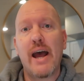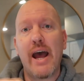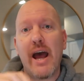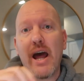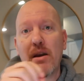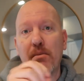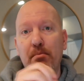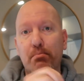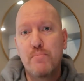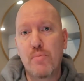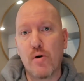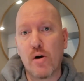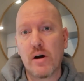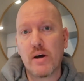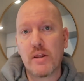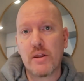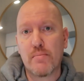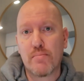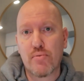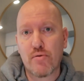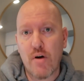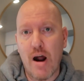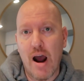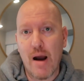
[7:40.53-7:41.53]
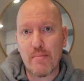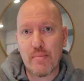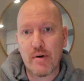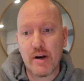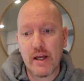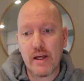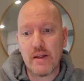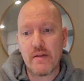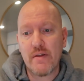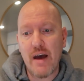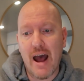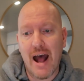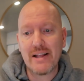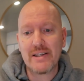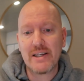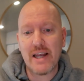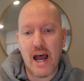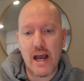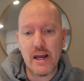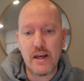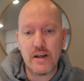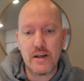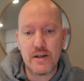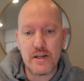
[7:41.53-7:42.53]
and book the property. That's
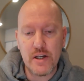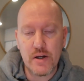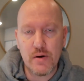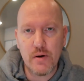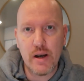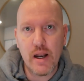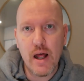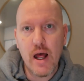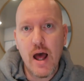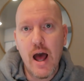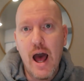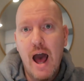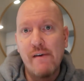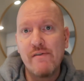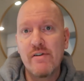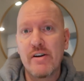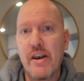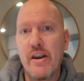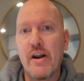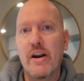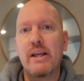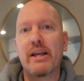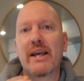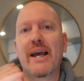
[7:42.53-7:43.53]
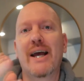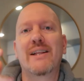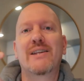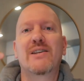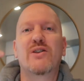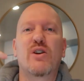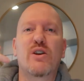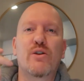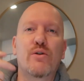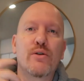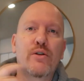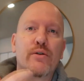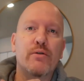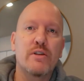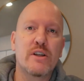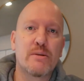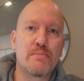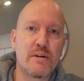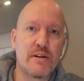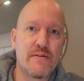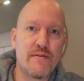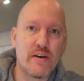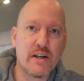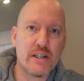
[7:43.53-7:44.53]
how you do it. I haven't done it yet, so I don't know the
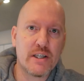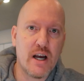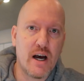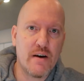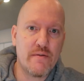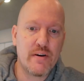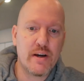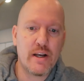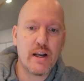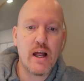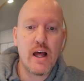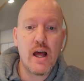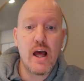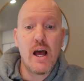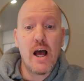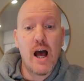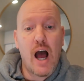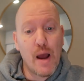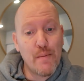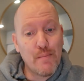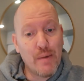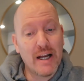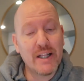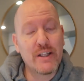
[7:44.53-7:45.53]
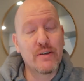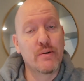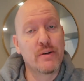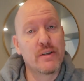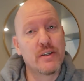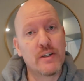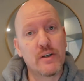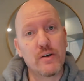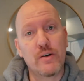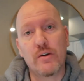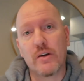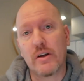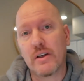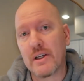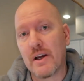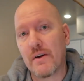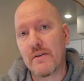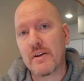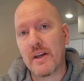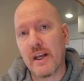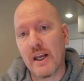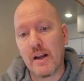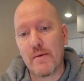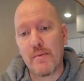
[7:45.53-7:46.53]
specifics of it. I might do it soon because I
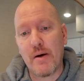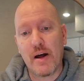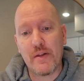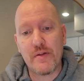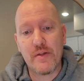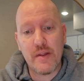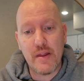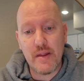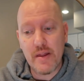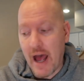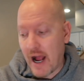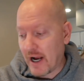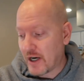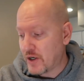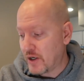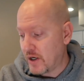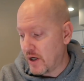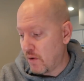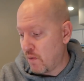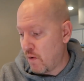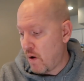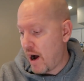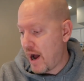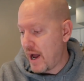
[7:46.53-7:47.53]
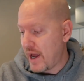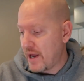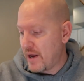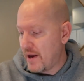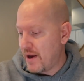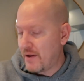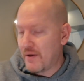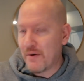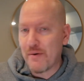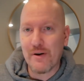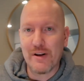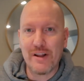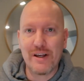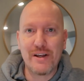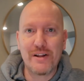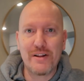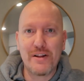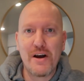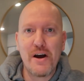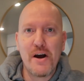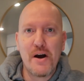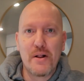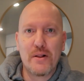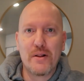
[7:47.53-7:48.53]
was thinking about actually Hawaii. It
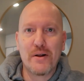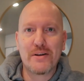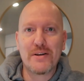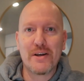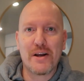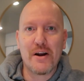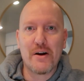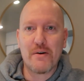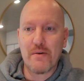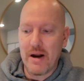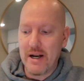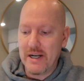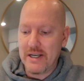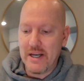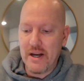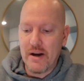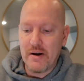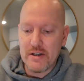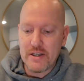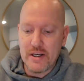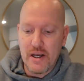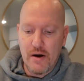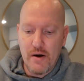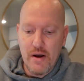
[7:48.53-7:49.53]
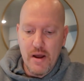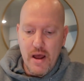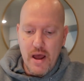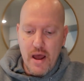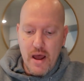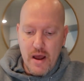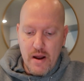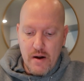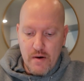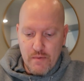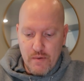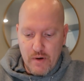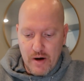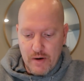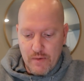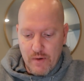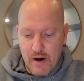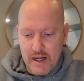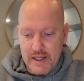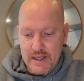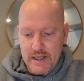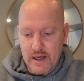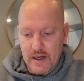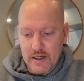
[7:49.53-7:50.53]
really looks like a great deal. So
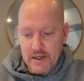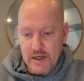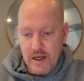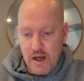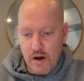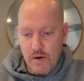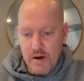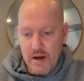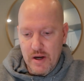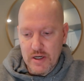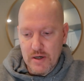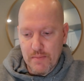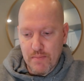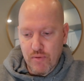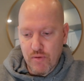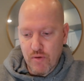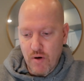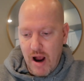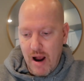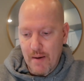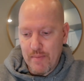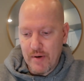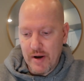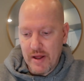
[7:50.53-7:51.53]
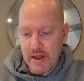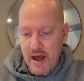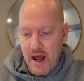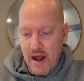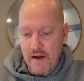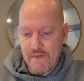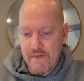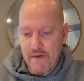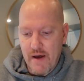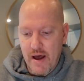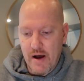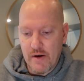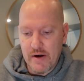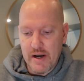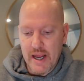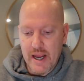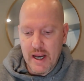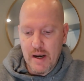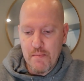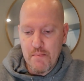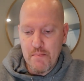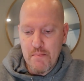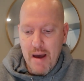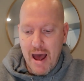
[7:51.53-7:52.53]
great deal. So here's a property that I found
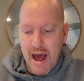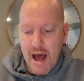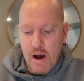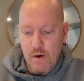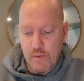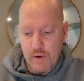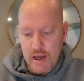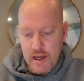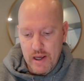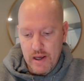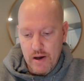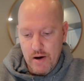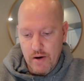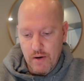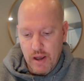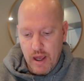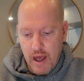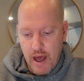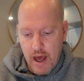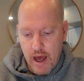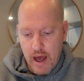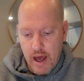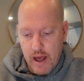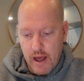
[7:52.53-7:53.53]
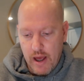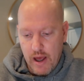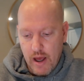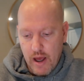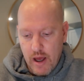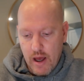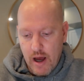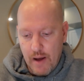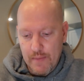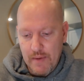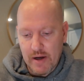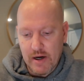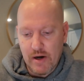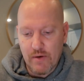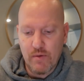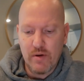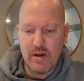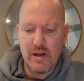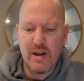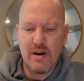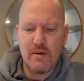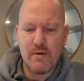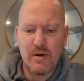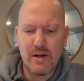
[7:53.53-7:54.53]
in Maui, okay? I'm not gonna
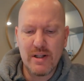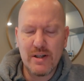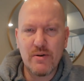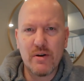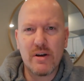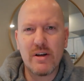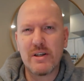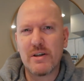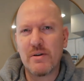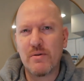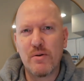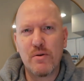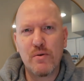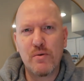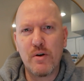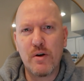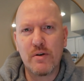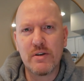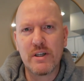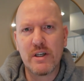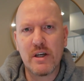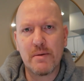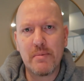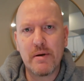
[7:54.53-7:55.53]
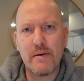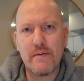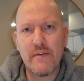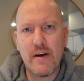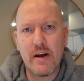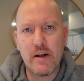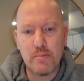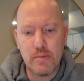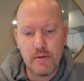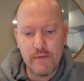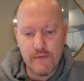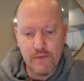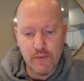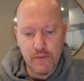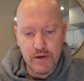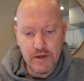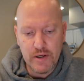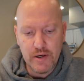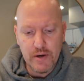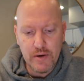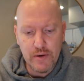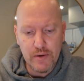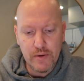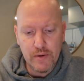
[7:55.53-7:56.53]
really go into it because who knows it's gonna be available for
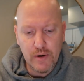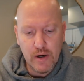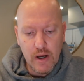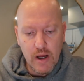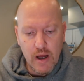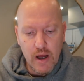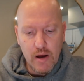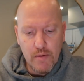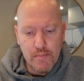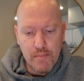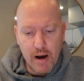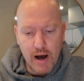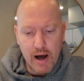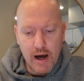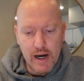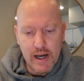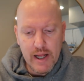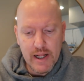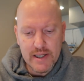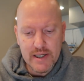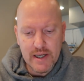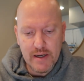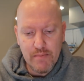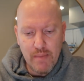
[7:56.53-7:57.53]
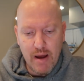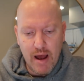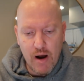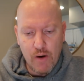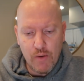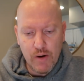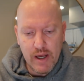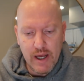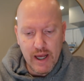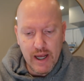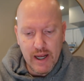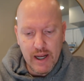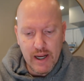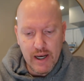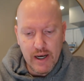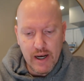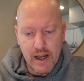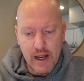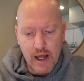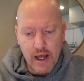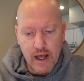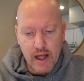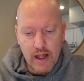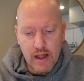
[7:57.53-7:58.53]
you, but it's in Maui
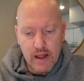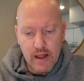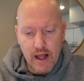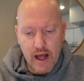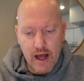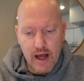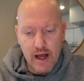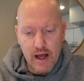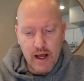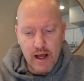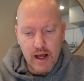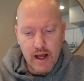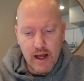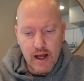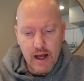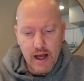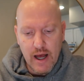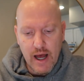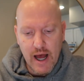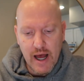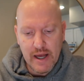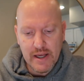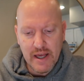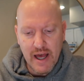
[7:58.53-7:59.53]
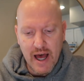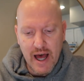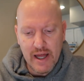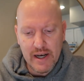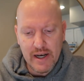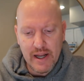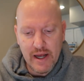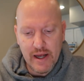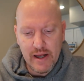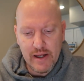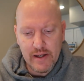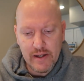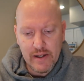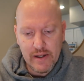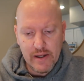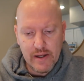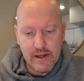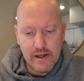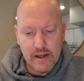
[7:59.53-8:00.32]
in La Hayana,